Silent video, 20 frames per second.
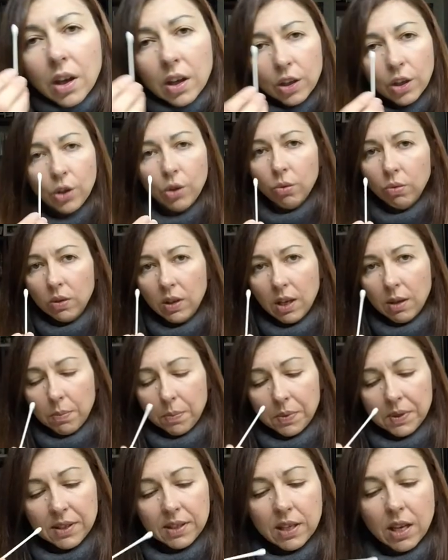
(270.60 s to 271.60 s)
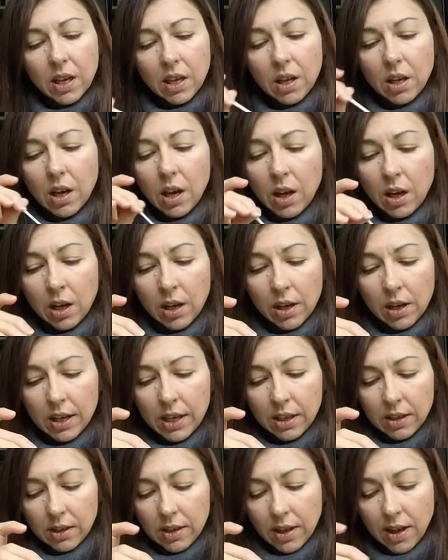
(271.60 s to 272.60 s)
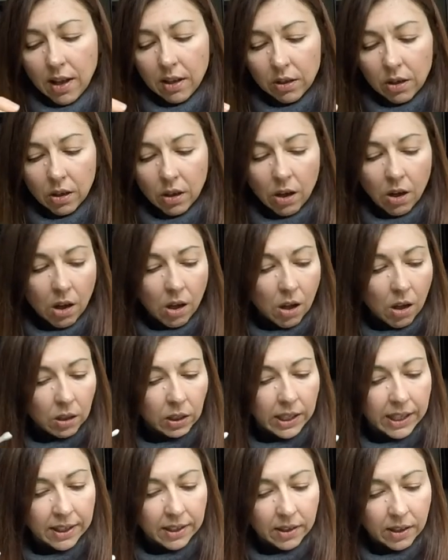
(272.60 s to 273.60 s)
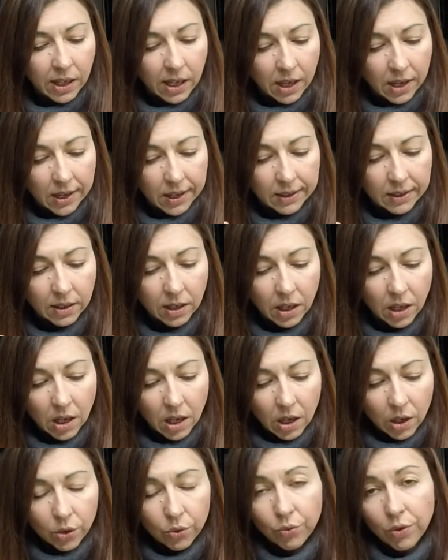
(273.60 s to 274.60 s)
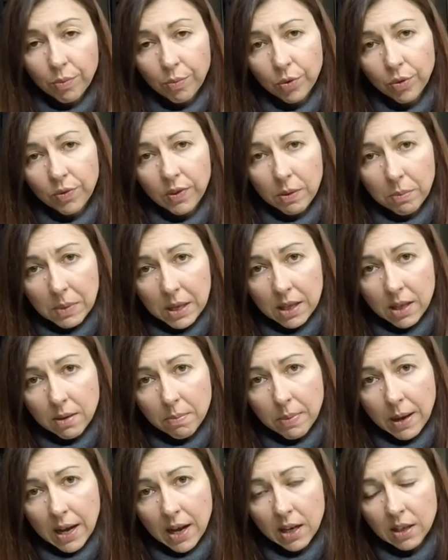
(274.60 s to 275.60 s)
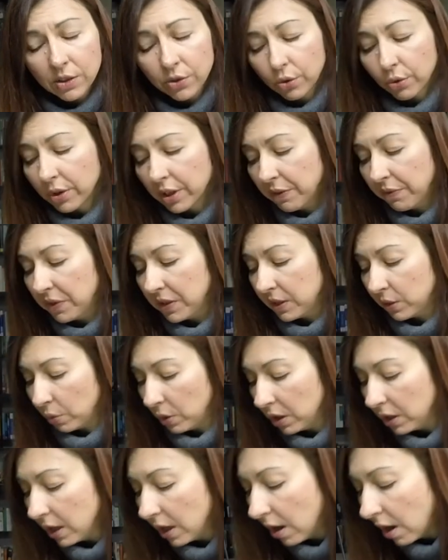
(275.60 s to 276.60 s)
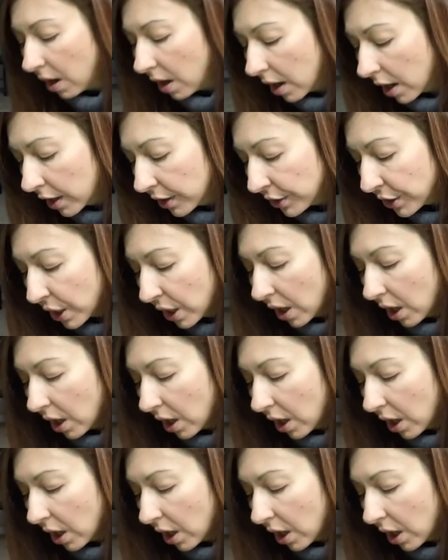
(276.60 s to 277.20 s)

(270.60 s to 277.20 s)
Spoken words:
Q-tips in the alcohol and then remove the mealy bugs, or if it's really hard